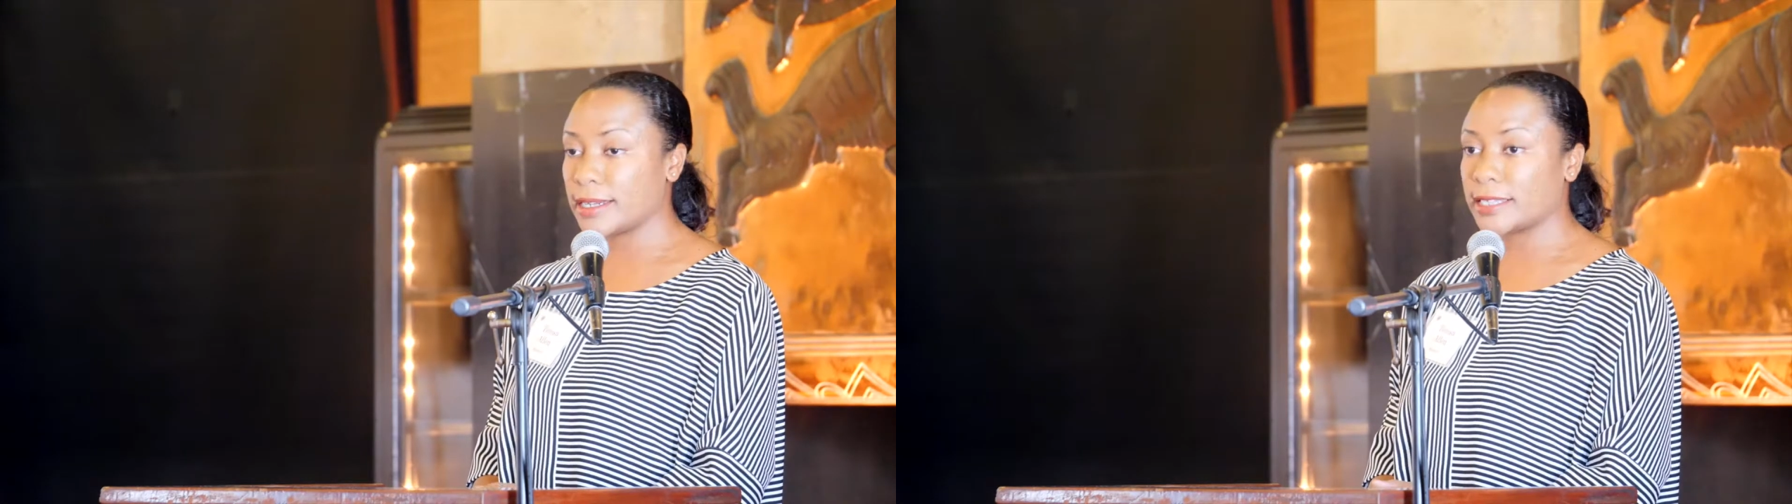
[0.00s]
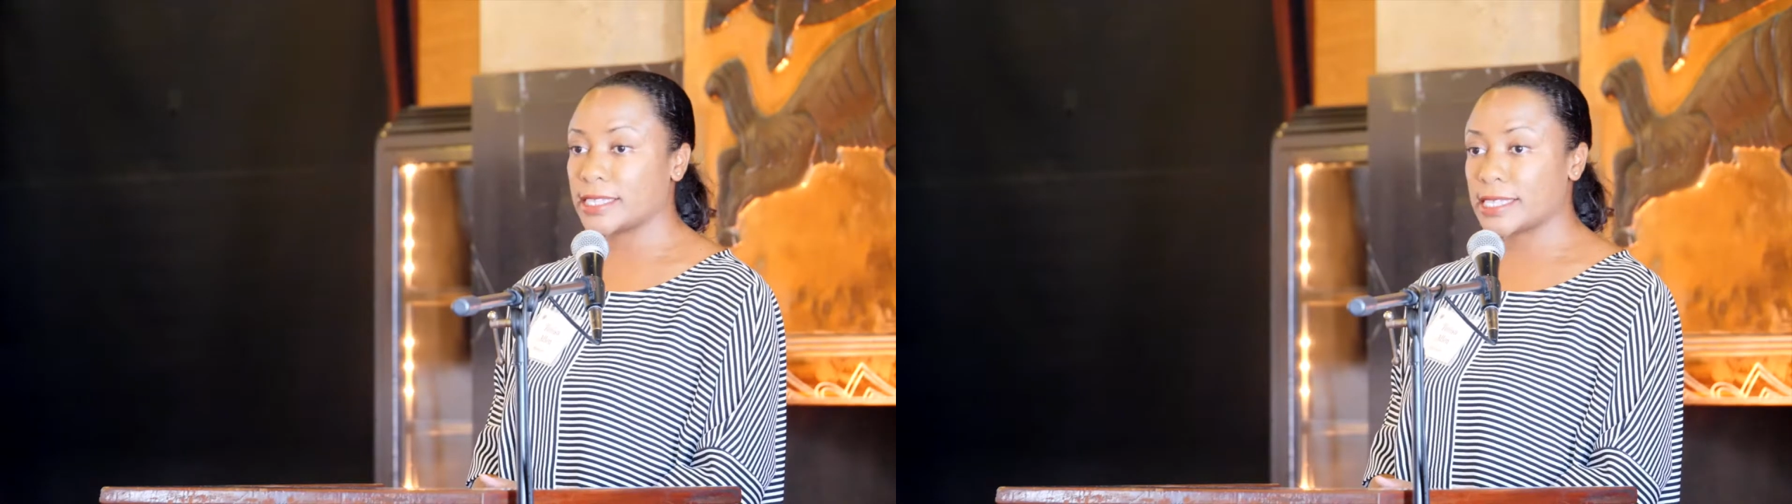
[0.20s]

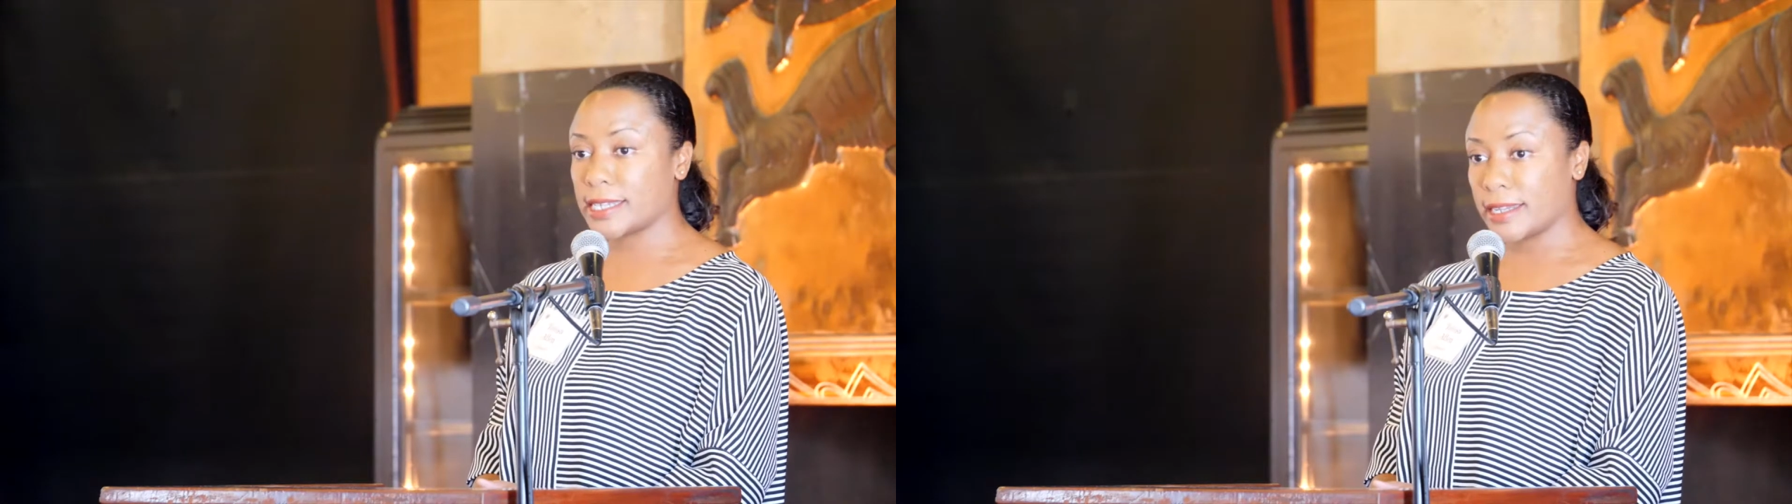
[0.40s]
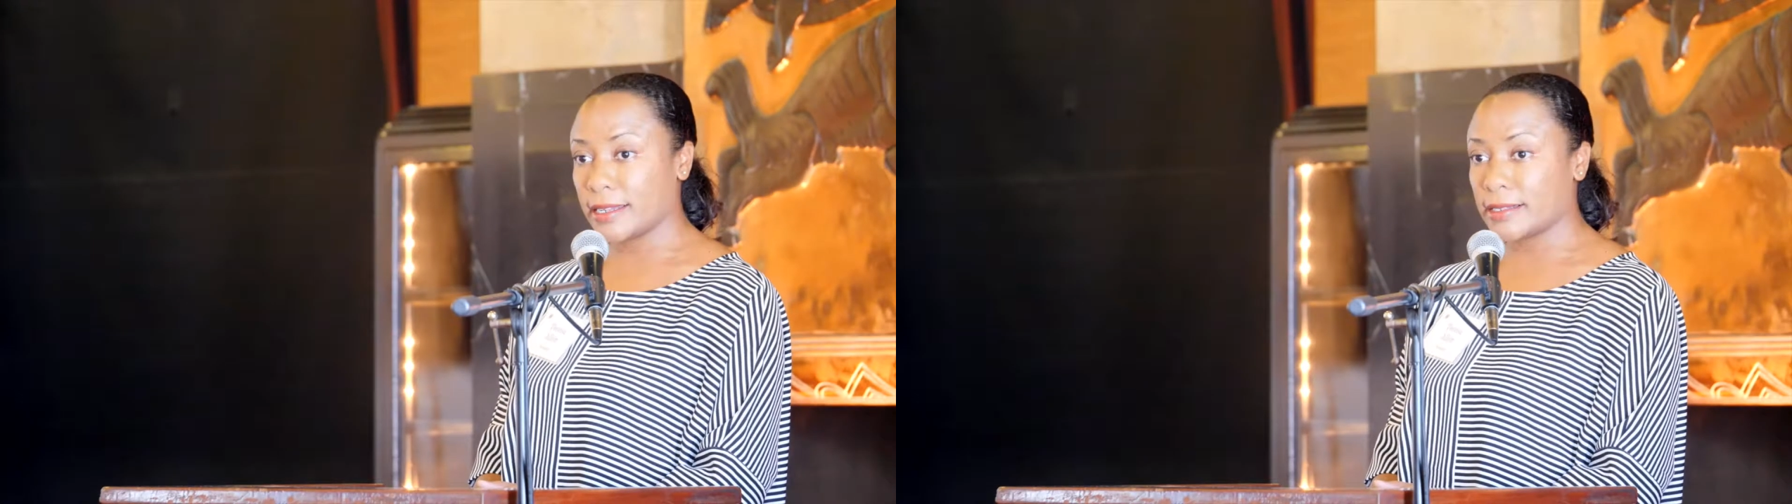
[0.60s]
not the
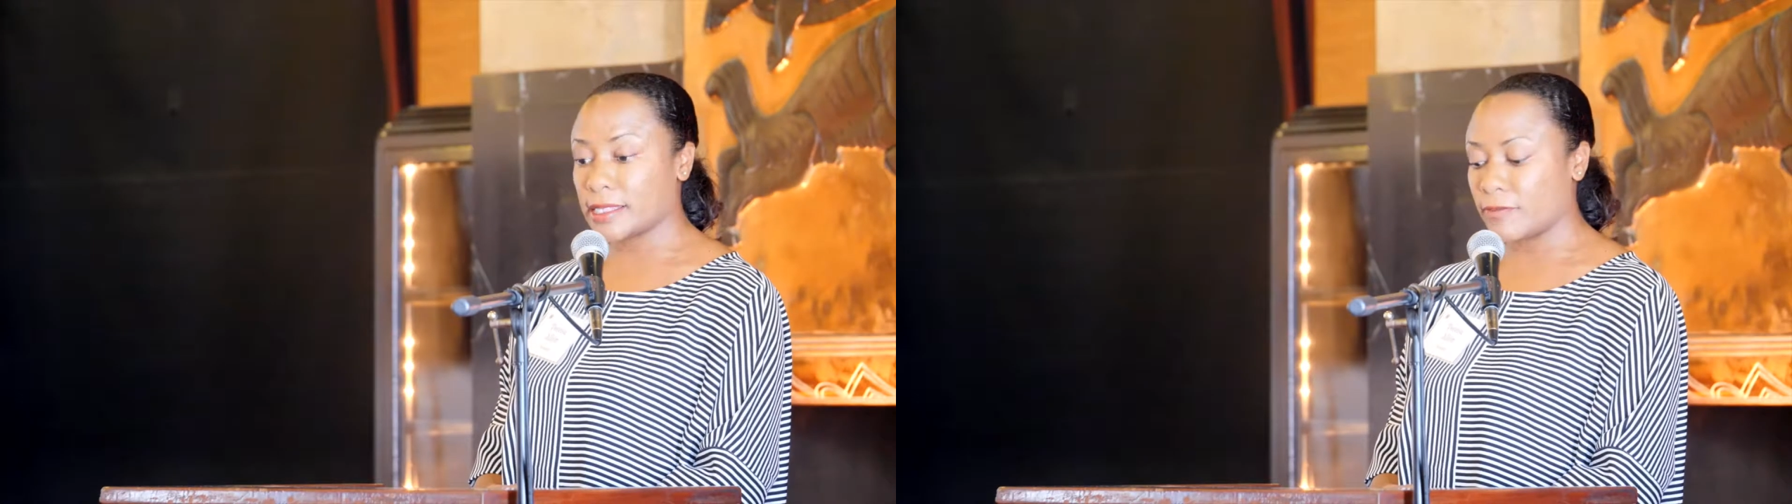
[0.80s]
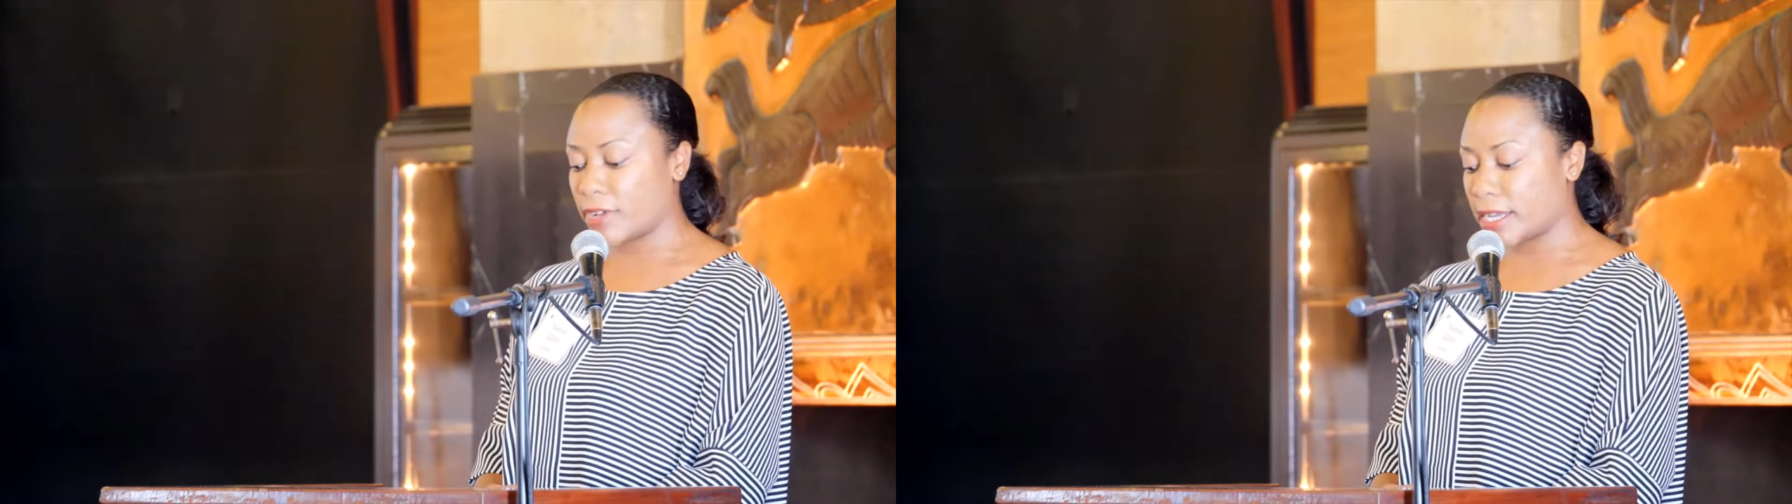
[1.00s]
state,
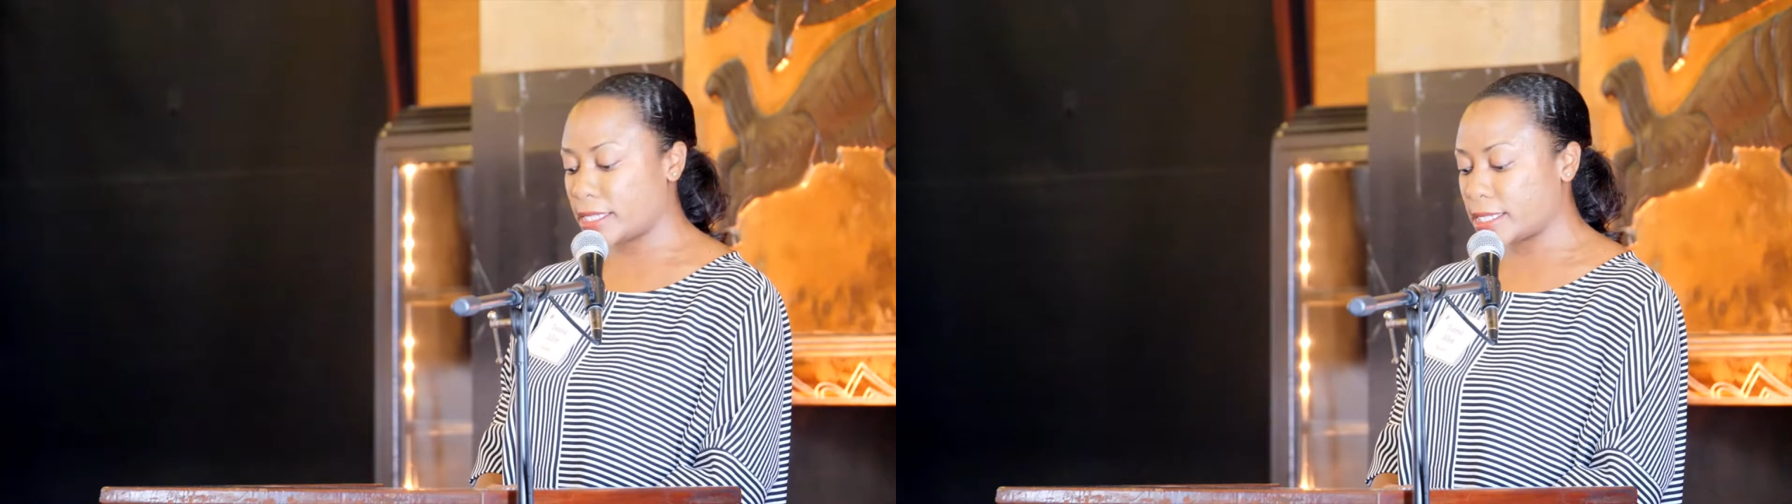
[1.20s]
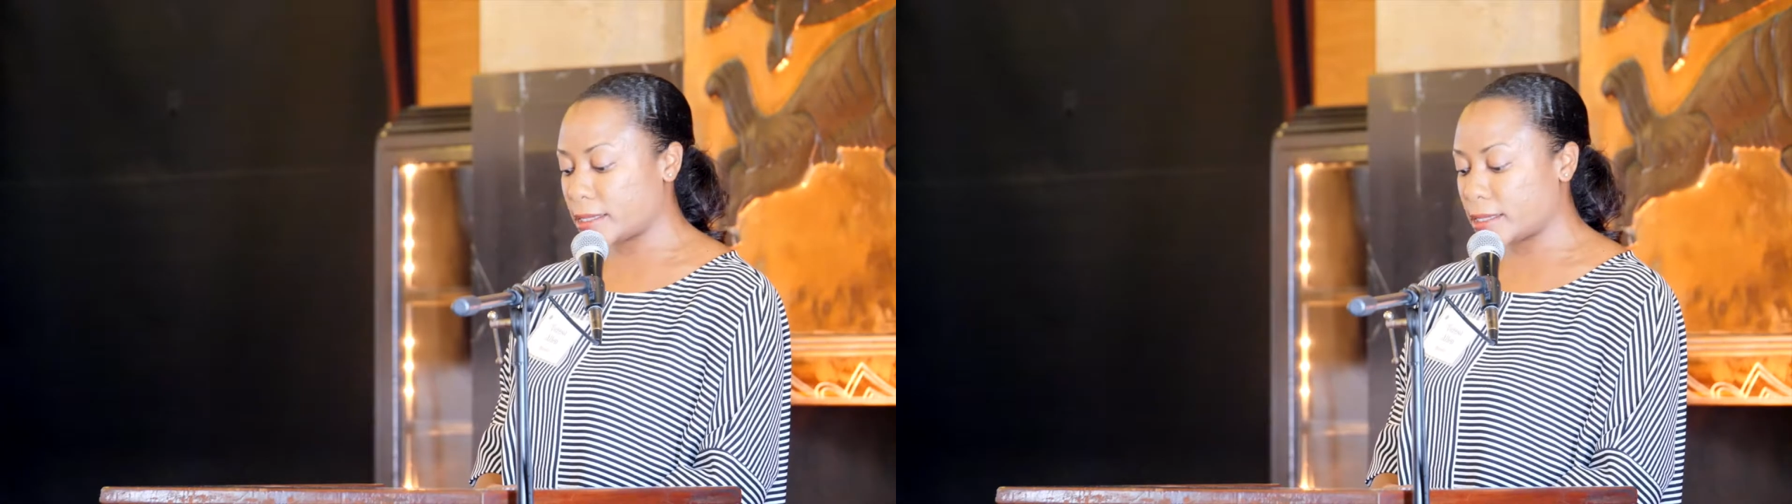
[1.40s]
to find